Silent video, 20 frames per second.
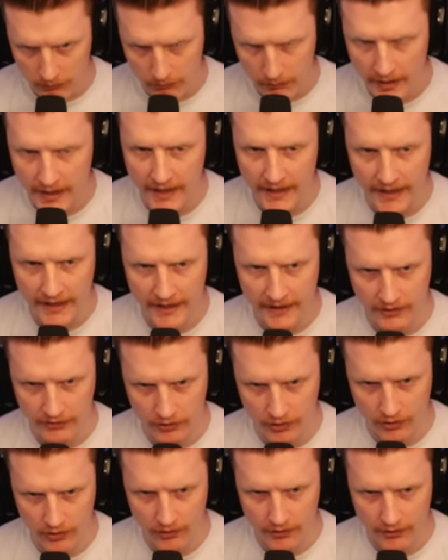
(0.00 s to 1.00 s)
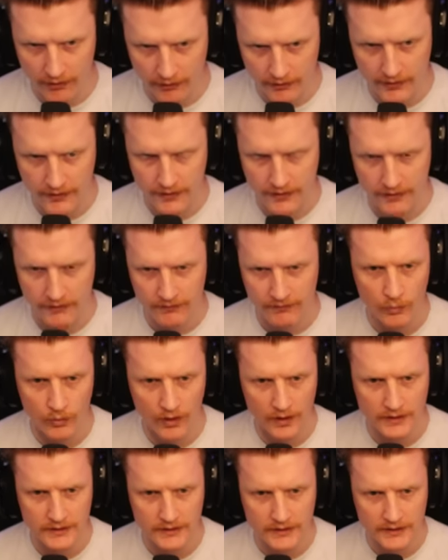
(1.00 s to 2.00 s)
Pay dirt.
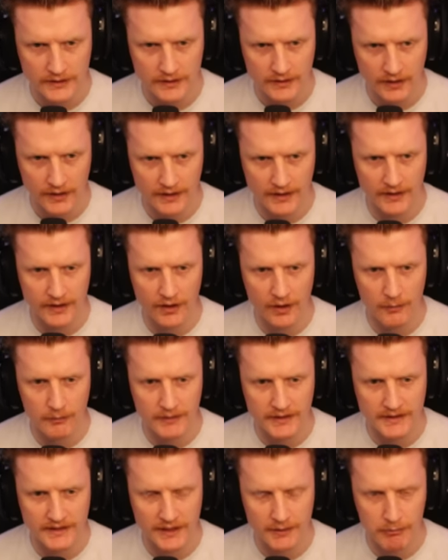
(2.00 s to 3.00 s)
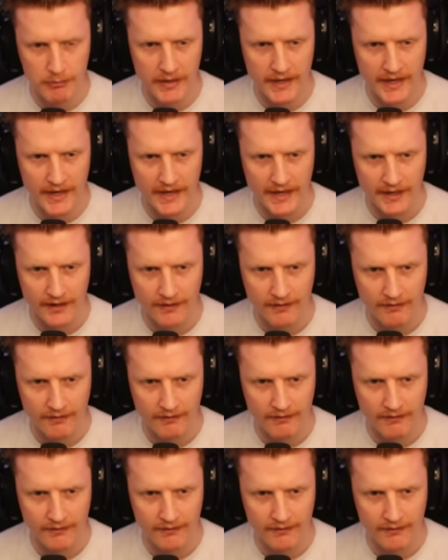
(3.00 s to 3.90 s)
What? I did not miss the P. Pay